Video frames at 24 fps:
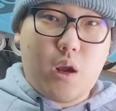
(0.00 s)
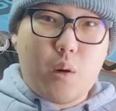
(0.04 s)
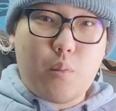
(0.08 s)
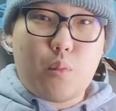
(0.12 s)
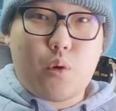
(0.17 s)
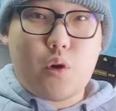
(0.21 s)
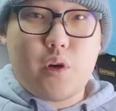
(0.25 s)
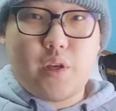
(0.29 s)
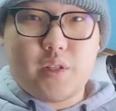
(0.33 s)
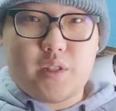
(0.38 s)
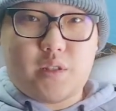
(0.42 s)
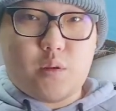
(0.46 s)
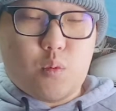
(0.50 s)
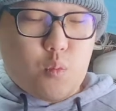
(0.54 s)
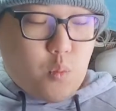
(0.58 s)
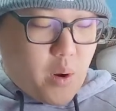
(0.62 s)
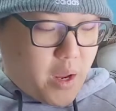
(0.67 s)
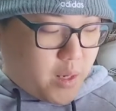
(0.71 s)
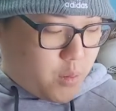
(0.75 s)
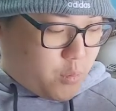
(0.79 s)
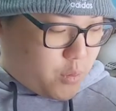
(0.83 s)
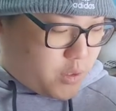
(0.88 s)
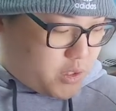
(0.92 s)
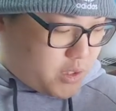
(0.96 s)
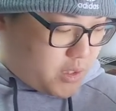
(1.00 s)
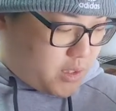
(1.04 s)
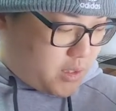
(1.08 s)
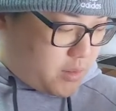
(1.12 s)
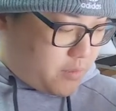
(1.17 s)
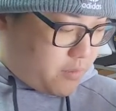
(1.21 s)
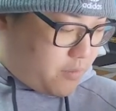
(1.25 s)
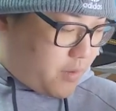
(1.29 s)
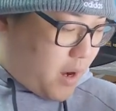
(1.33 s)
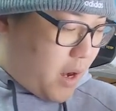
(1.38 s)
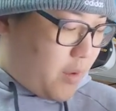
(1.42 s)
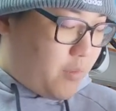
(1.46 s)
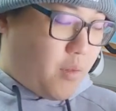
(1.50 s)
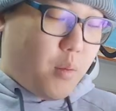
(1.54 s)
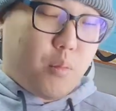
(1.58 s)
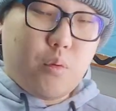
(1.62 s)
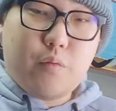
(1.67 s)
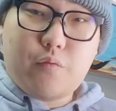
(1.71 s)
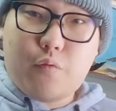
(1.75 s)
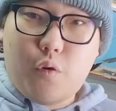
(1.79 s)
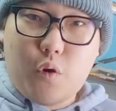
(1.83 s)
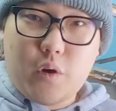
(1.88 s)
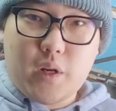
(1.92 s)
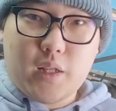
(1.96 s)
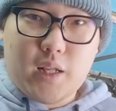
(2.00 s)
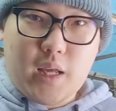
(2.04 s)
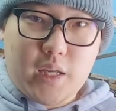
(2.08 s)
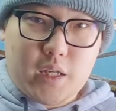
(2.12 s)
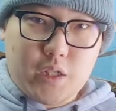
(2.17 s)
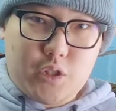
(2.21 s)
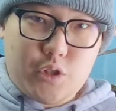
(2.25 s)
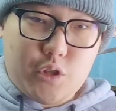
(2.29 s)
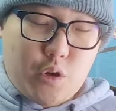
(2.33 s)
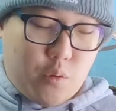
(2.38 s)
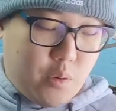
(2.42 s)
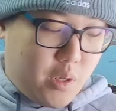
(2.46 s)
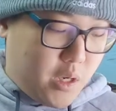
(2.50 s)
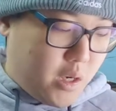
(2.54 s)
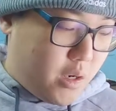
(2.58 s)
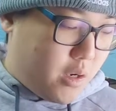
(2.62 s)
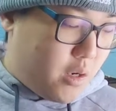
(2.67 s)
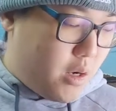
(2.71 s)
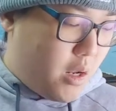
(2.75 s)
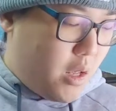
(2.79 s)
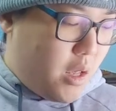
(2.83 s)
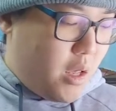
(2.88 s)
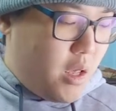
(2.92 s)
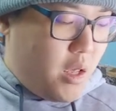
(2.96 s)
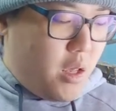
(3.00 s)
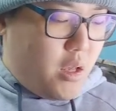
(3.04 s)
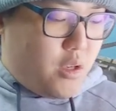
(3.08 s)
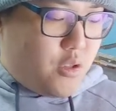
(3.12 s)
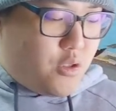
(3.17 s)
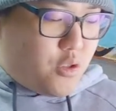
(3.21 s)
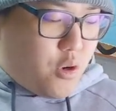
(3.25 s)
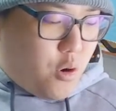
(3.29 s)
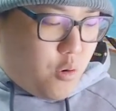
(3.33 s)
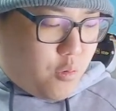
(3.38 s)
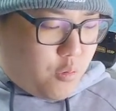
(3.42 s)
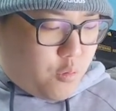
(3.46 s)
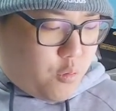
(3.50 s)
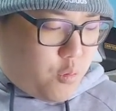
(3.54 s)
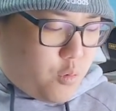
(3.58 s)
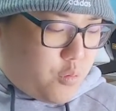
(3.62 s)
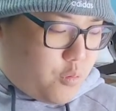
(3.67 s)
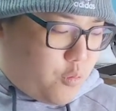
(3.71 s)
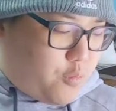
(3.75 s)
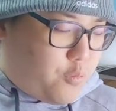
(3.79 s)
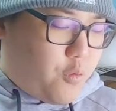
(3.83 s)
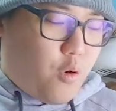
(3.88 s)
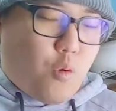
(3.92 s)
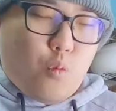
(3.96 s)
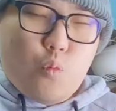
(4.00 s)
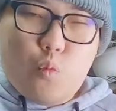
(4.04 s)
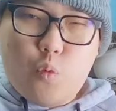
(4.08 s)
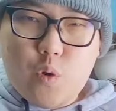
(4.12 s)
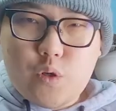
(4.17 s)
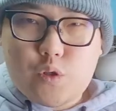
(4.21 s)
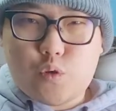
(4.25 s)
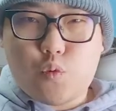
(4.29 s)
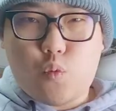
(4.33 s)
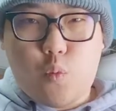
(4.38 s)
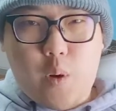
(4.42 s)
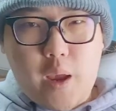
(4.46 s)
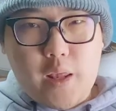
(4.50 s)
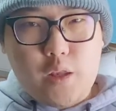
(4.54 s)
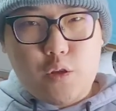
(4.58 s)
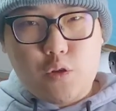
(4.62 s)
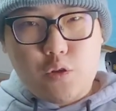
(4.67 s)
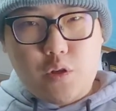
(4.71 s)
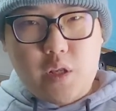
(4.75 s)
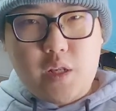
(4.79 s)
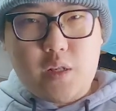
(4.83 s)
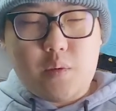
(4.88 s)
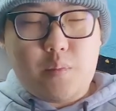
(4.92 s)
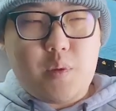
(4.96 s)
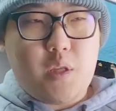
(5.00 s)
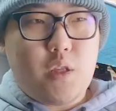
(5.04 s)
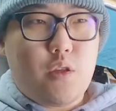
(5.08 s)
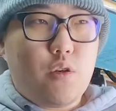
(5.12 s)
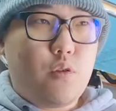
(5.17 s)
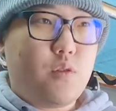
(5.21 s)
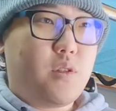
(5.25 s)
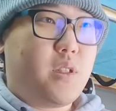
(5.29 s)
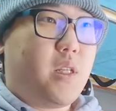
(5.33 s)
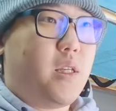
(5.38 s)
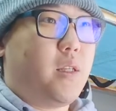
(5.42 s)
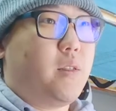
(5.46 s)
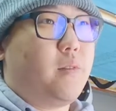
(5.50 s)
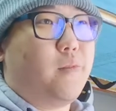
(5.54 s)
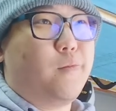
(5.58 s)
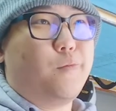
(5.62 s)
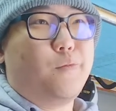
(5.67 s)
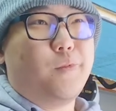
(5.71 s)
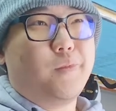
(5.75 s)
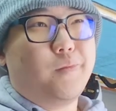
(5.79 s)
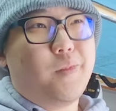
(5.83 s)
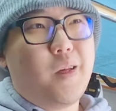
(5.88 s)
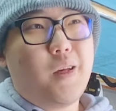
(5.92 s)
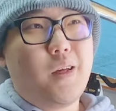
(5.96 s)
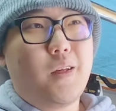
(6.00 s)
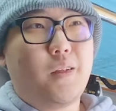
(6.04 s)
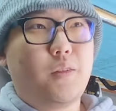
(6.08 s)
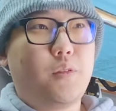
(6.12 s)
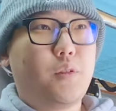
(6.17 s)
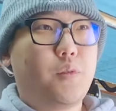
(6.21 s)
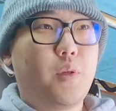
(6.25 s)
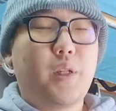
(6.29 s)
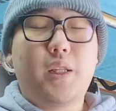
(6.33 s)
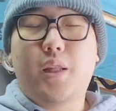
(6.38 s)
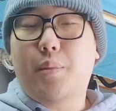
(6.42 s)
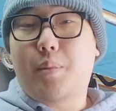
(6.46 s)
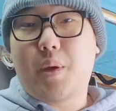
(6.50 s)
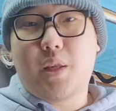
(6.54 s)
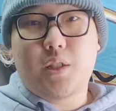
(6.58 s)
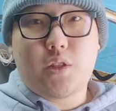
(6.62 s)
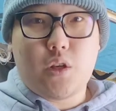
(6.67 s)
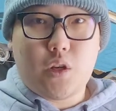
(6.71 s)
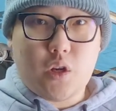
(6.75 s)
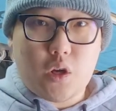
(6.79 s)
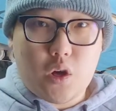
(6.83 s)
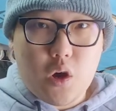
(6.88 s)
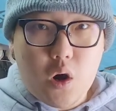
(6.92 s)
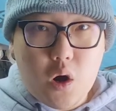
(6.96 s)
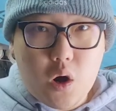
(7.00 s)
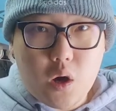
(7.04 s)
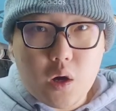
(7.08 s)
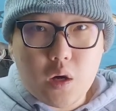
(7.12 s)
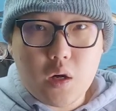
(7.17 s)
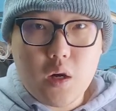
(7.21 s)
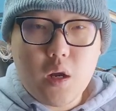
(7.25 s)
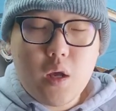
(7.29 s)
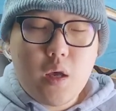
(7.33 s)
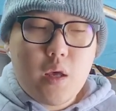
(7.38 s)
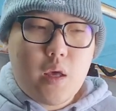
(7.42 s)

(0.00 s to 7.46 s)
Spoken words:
number is the weight, which is 5W40 like it's shown here. So for which weight you need to be using, it really depends on the car.